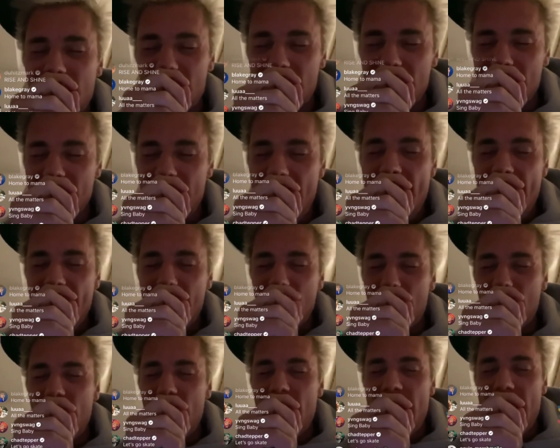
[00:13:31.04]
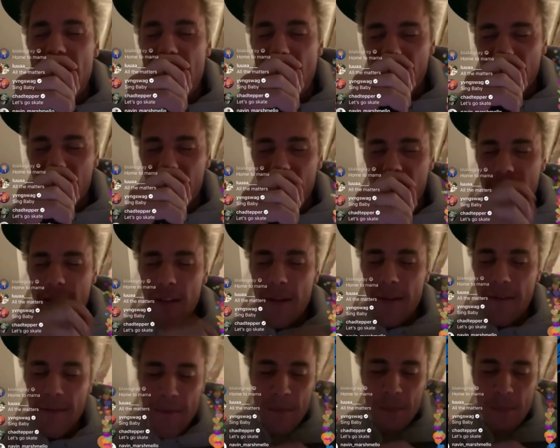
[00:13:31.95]
it, the sacrifice.
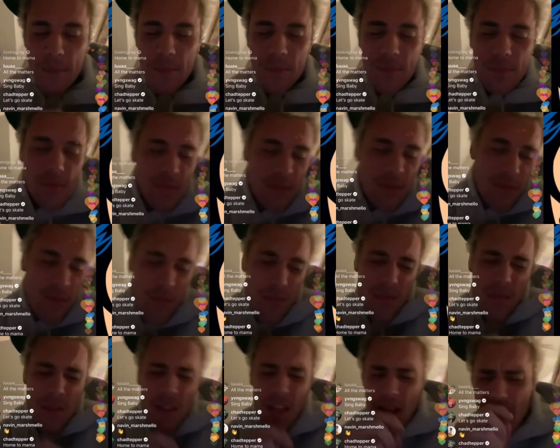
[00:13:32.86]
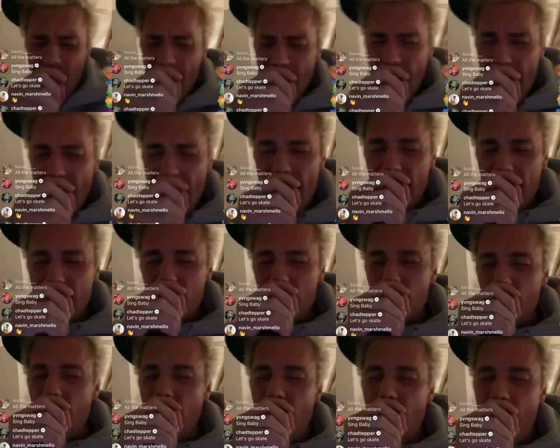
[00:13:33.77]

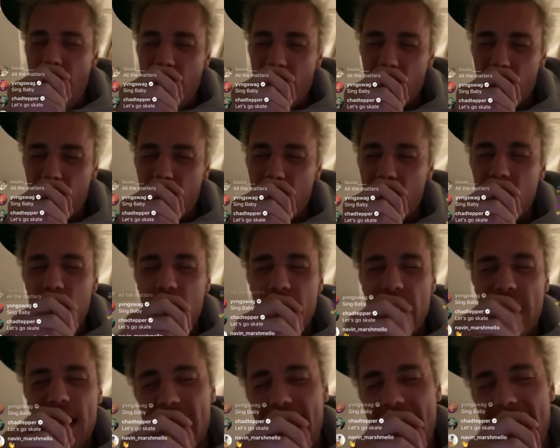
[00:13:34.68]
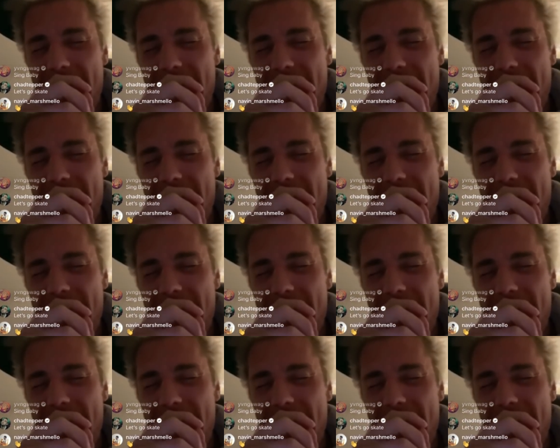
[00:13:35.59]
After all, what do we